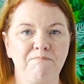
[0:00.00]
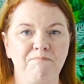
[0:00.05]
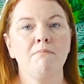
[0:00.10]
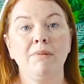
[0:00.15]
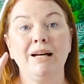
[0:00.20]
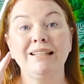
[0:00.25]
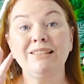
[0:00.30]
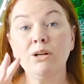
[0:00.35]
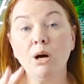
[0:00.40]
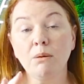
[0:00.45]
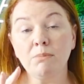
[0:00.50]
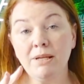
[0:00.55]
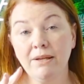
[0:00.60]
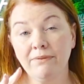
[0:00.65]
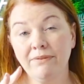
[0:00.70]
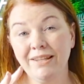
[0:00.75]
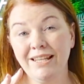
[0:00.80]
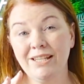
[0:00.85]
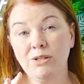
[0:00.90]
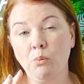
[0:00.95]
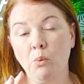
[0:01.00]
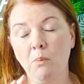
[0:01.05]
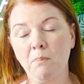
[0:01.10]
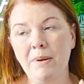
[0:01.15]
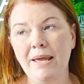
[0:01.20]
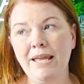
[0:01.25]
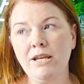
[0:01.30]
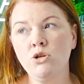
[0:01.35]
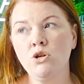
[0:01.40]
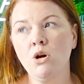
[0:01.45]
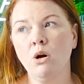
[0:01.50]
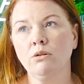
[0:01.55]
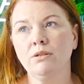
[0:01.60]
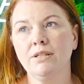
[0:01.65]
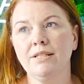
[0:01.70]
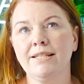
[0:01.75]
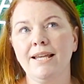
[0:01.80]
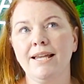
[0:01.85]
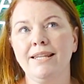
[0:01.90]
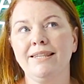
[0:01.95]
My top tip for this would be not
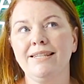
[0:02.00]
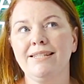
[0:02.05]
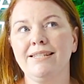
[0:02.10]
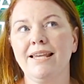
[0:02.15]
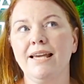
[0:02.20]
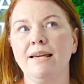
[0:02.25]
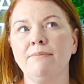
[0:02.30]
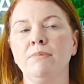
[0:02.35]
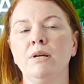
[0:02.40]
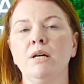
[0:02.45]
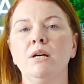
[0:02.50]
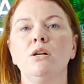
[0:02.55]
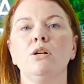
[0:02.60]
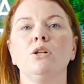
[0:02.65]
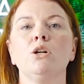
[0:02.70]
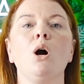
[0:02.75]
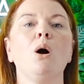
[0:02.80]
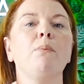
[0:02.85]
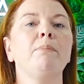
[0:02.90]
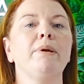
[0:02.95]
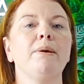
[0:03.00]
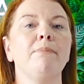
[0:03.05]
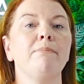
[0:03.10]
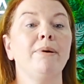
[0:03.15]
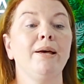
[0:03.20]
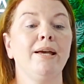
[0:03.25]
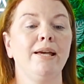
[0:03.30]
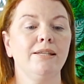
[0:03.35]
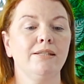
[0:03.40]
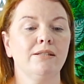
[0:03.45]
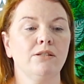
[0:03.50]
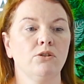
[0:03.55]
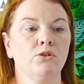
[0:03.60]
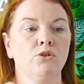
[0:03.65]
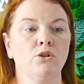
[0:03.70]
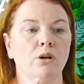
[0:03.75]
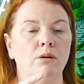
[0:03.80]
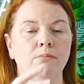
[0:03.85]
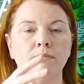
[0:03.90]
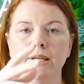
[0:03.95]
to send the same copy and paste
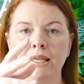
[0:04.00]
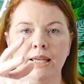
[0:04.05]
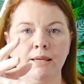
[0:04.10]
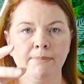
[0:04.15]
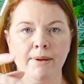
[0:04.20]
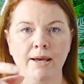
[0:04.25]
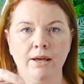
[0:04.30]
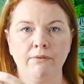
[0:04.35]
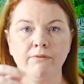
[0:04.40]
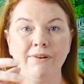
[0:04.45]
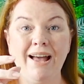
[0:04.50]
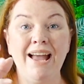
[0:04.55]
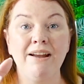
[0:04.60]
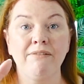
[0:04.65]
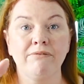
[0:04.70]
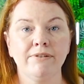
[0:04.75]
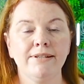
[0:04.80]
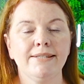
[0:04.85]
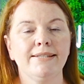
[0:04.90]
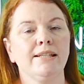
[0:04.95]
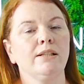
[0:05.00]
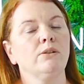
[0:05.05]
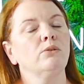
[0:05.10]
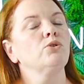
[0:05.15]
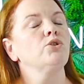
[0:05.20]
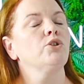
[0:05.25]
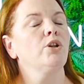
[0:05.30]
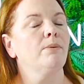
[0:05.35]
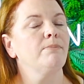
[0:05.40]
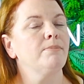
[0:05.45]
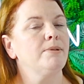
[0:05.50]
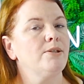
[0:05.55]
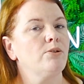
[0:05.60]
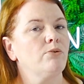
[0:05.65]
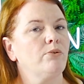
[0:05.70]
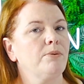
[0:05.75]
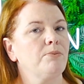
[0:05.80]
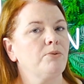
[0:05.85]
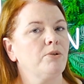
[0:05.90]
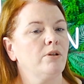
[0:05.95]
job email for every single job
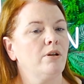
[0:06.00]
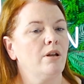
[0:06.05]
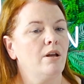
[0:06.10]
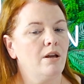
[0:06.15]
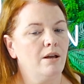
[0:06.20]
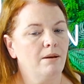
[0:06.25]
description.